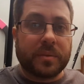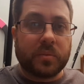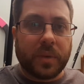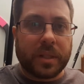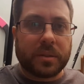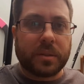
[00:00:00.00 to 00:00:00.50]

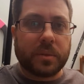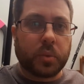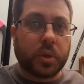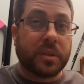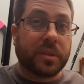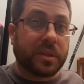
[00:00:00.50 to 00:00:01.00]
waste all the
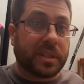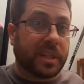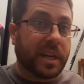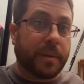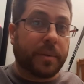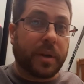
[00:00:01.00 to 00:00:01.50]
wood and all the
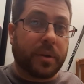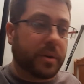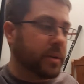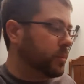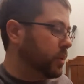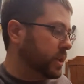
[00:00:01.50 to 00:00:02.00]
time that I'd
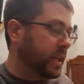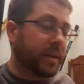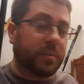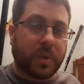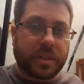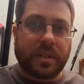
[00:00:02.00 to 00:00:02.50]
already worked
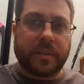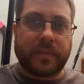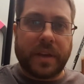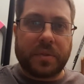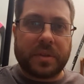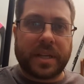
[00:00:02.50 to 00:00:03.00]
out once I
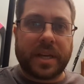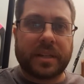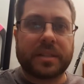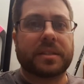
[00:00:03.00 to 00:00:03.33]
found this out,